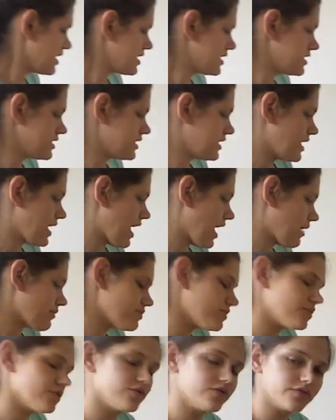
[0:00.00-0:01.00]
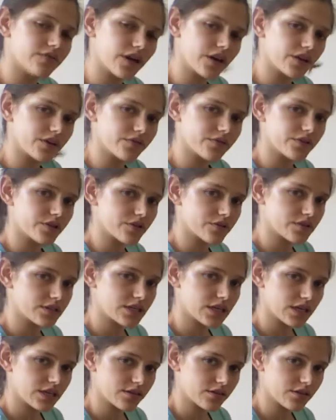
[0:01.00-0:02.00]
Is the absolute value of
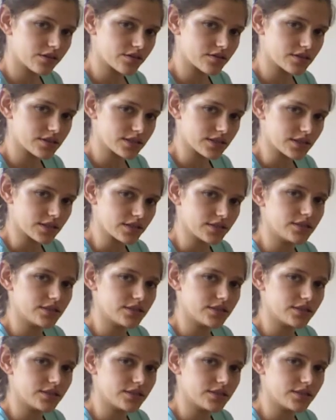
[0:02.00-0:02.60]
13 13?